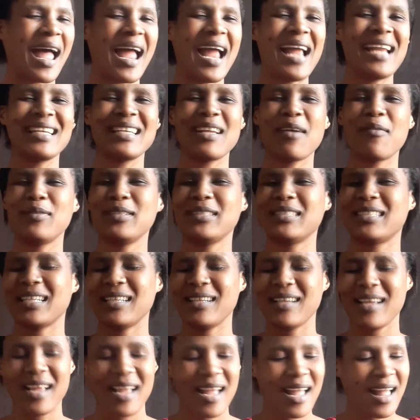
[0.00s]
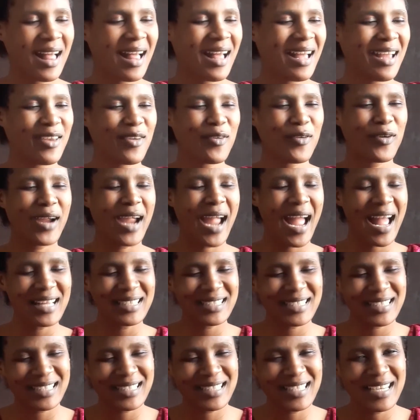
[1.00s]
And they will just, you
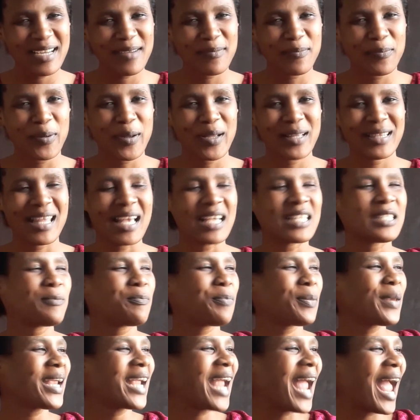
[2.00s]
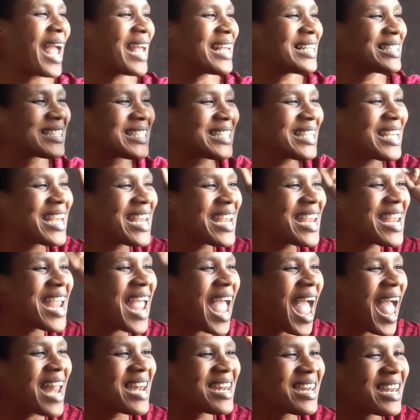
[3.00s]
can't sleep. The speaker is
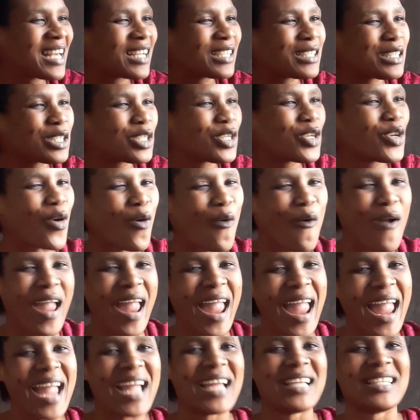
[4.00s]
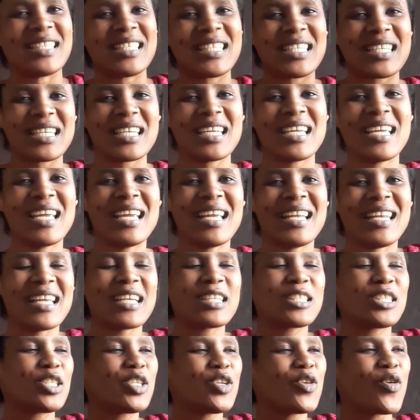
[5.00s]
here next to your head,
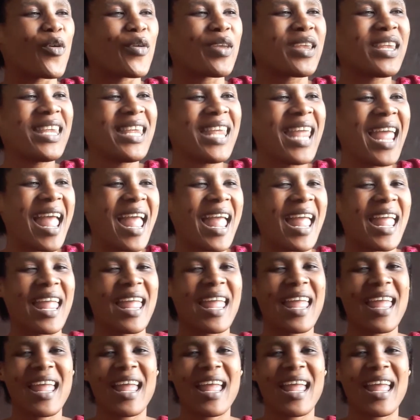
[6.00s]
next to your ear.